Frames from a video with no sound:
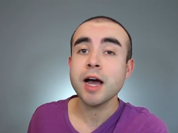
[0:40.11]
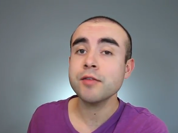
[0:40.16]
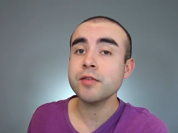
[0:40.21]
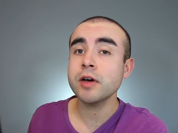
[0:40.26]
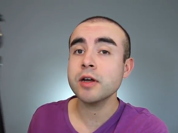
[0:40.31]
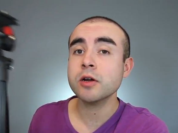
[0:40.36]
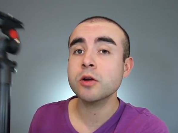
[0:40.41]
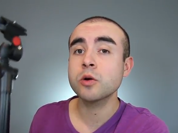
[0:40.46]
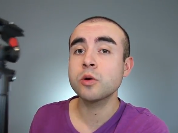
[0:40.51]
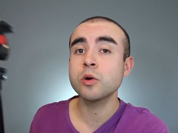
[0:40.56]
I've
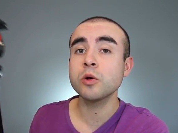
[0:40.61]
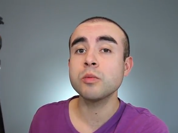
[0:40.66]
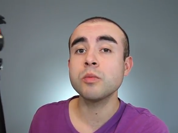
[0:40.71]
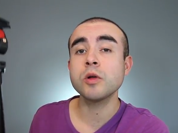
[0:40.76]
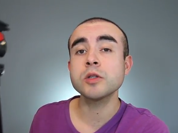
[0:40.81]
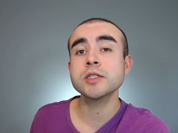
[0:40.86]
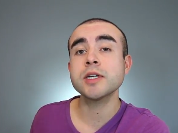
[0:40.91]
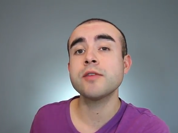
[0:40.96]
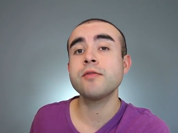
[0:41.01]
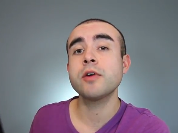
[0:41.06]
got a cool
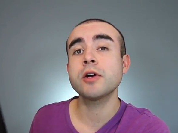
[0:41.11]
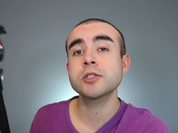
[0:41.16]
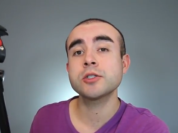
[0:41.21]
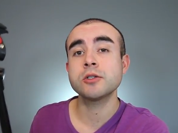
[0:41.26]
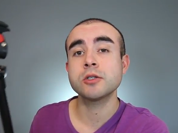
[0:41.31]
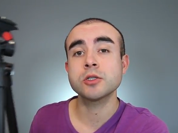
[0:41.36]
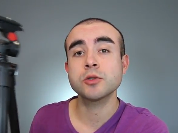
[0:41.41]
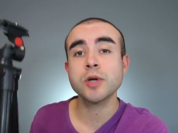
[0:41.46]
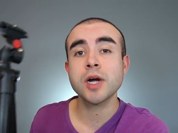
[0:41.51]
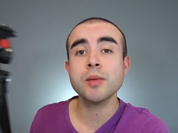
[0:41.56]

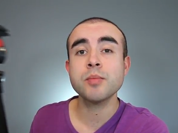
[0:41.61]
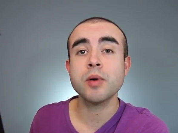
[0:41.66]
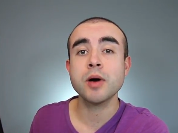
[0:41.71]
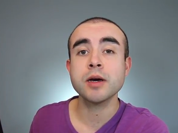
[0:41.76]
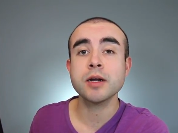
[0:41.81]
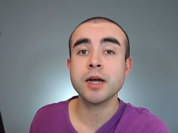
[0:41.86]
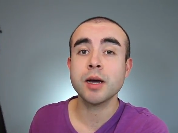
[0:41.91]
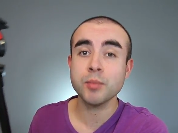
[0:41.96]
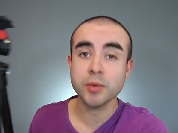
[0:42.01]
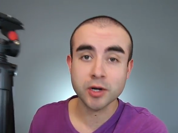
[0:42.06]
multifunctional
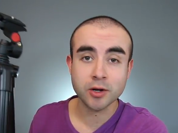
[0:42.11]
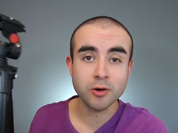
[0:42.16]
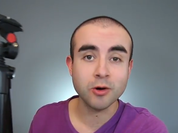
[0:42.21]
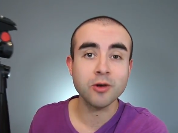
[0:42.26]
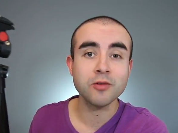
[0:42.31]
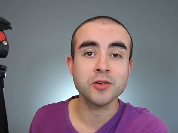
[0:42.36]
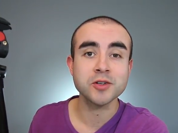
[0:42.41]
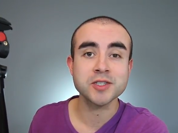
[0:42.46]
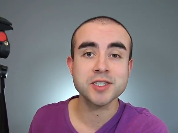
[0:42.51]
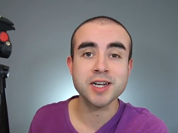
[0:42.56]
tripod I'm gonna go
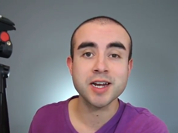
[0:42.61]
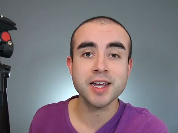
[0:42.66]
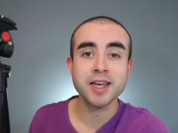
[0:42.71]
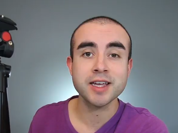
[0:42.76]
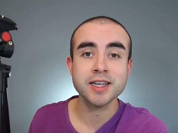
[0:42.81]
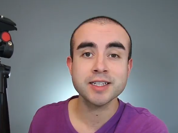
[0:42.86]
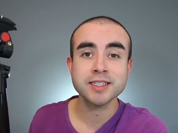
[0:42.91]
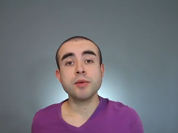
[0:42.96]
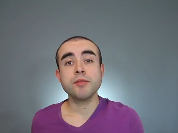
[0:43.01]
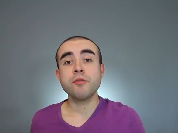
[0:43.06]
over
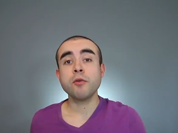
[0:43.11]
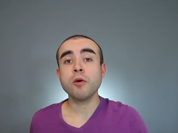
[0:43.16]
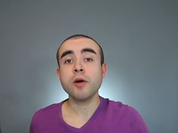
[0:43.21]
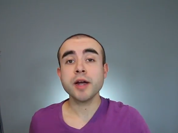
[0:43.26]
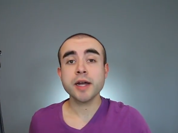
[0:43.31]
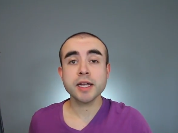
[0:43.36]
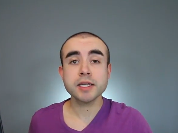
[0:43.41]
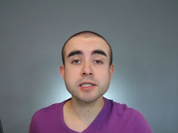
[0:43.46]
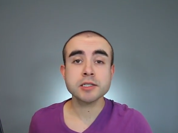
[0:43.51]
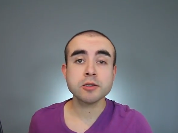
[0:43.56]
today. Before
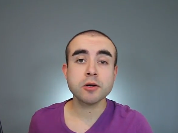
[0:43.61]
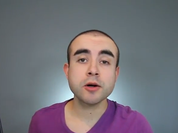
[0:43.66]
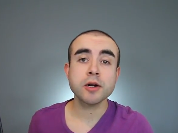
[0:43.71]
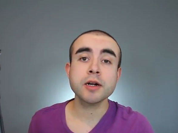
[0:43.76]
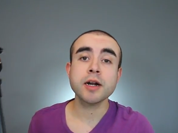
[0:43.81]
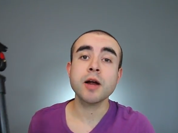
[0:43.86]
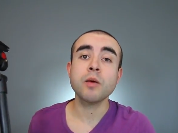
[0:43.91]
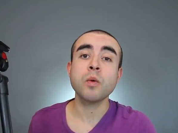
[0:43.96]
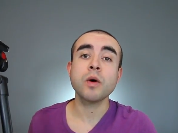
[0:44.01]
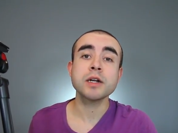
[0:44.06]
I get
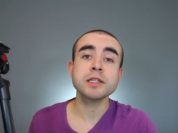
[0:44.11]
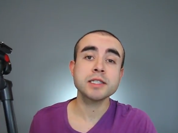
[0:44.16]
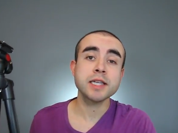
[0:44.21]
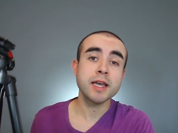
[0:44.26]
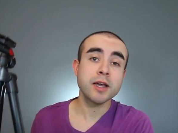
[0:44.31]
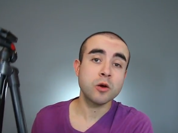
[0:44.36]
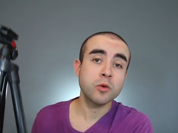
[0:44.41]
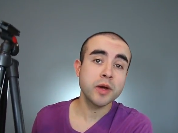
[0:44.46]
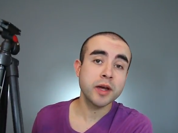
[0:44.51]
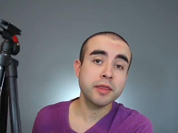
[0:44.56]
started, I wanna
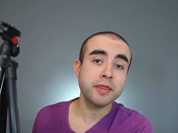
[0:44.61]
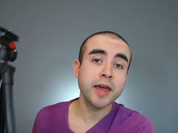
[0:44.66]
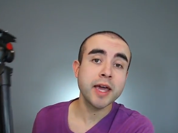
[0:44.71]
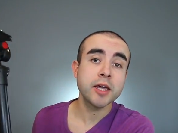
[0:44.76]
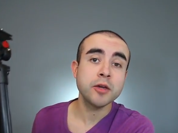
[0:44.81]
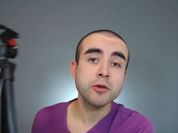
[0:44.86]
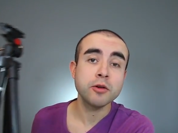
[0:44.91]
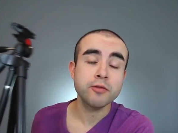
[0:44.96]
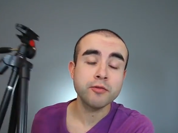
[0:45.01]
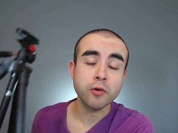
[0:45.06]
say a quick
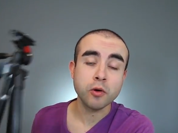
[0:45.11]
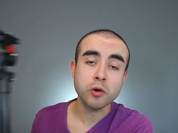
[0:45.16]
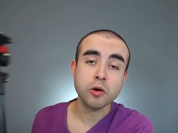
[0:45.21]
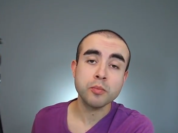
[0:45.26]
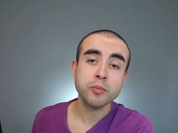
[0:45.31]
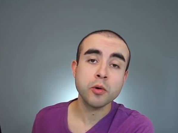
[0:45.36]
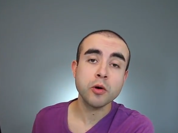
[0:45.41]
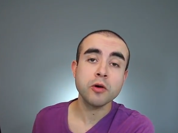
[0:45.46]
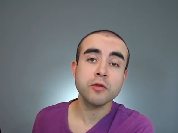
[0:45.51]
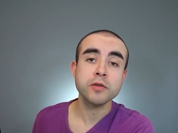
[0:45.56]
thank you to
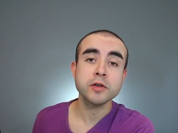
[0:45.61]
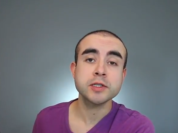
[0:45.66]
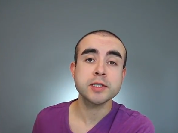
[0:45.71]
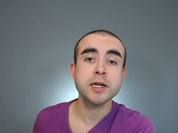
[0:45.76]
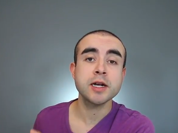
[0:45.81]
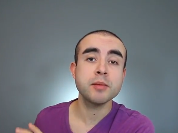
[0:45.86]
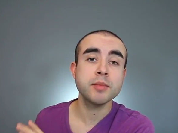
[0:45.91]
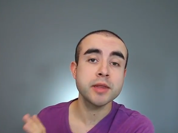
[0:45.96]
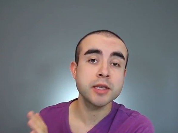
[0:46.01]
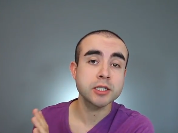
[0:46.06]
FotoPro for
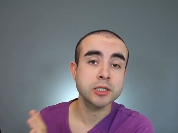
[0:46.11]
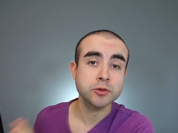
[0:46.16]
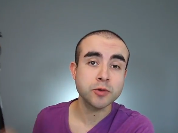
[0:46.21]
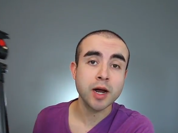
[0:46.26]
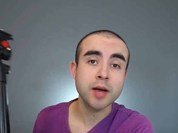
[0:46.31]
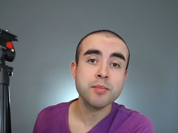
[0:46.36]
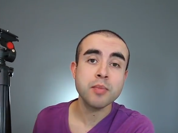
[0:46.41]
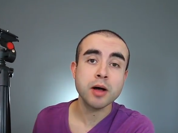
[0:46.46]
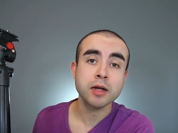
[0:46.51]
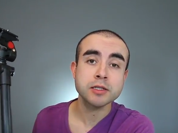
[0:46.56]
sending me this
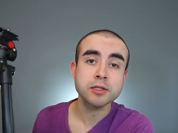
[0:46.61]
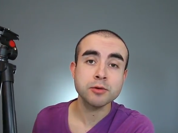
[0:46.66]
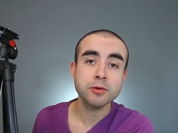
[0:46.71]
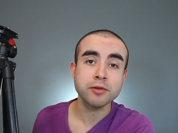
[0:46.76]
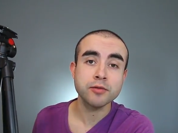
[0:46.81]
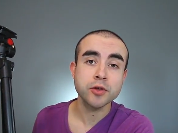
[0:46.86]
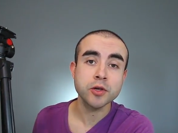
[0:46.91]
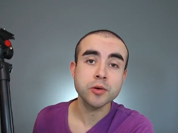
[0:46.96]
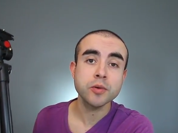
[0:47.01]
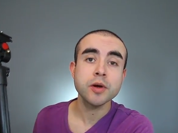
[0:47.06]
tripod to
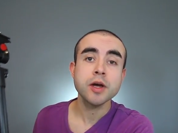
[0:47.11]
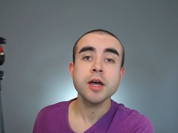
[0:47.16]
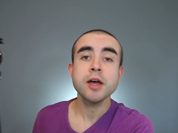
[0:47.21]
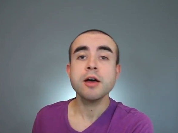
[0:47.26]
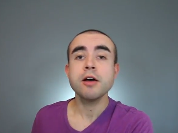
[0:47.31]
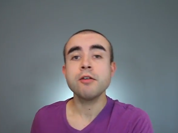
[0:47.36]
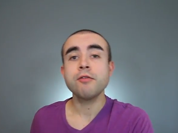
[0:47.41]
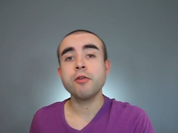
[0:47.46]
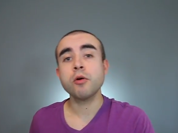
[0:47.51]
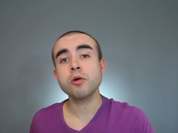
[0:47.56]
review.
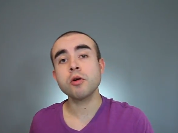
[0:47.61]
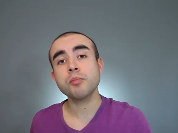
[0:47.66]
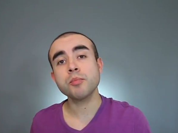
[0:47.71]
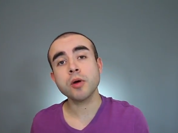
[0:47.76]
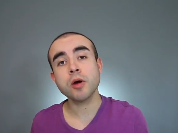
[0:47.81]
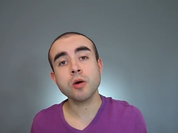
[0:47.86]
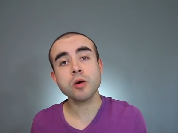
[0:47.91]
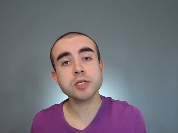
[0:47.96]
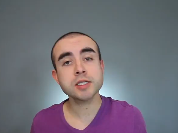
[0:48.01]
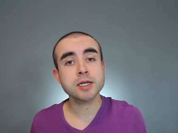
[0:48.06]

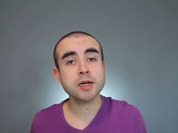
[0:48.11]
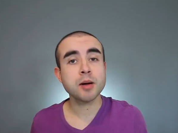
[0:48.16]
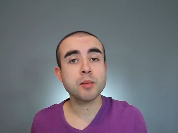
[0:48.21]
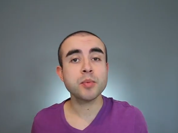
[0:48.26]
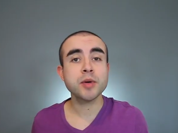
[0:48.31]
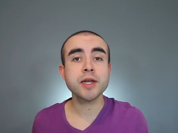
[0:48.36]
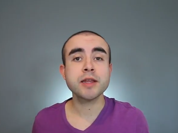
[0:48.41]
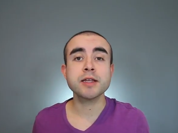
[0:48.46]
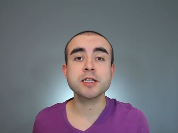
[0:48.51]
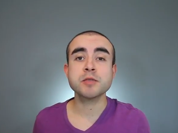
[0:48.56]
FotoPro is a
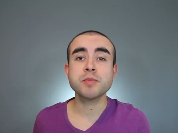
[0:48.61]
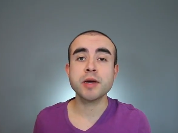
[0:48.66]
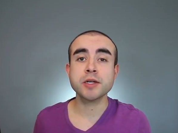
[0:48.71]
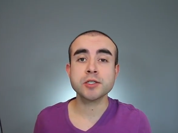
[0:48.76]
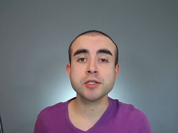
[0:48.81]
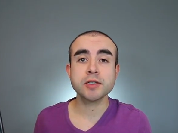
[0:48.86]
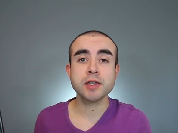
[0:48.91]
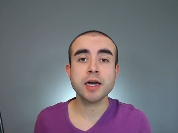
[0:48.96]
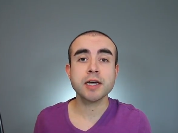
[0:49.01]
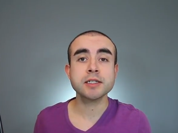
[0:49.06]
company that
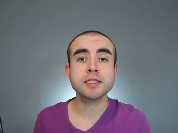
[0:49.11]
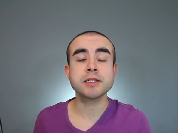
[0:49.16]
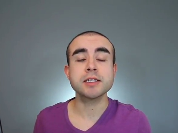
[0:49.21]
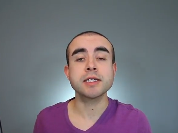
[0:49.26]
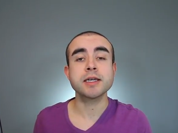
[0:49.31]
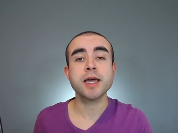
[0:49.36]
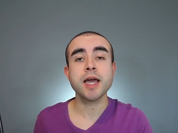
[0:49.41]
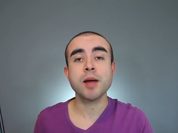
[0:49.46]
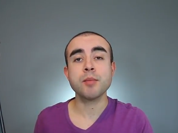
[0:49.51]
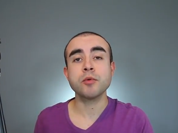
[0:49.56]
specializes
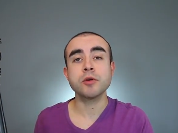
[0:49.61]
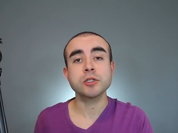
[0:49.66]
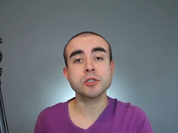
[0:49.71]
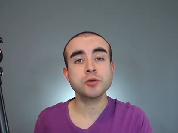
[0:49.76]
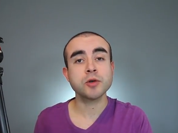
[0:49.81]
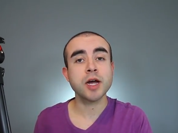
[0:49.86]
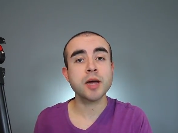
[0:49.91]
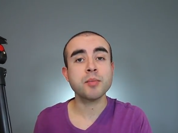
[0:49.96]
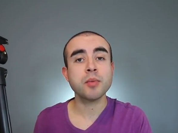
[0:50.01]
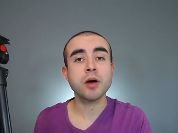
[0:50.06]
in camera
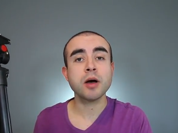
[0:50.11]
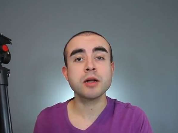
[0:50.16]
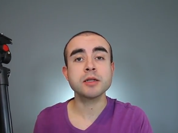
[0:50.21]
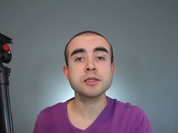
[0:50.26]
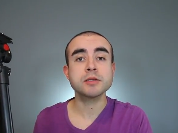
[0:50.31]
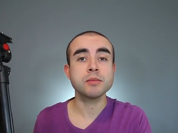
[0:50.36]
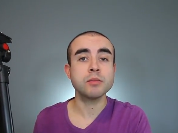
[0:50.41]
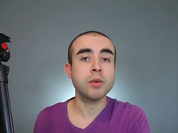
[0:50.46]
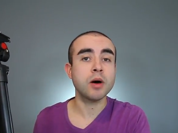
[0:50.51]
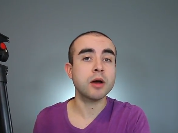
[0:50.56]

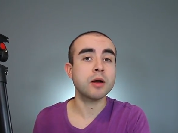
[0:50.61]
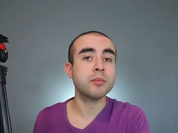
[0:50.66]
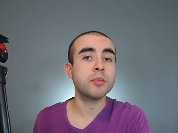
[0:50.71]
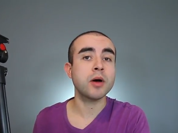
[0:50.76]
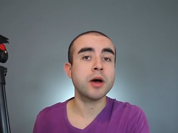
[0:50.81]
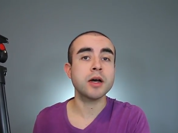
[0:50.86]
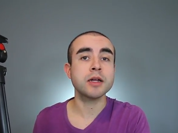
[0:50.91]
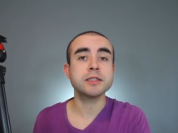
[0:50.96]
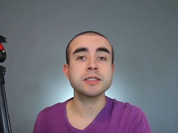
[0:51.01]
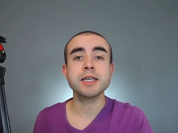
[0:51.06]
tripods,
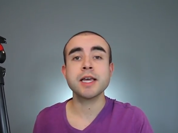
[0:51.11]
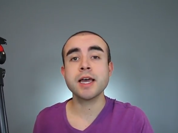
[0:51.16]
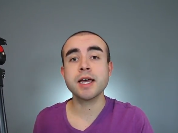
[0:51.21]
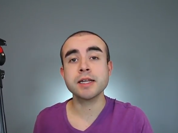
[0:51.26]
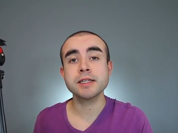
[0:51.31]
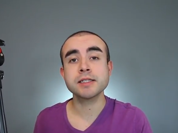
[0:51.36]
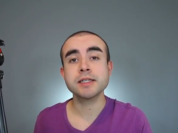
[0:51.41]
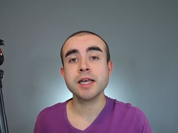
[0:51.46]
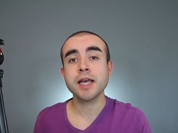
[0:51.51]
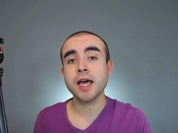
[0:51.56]
monopods,
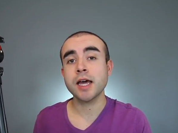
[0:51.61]
heads,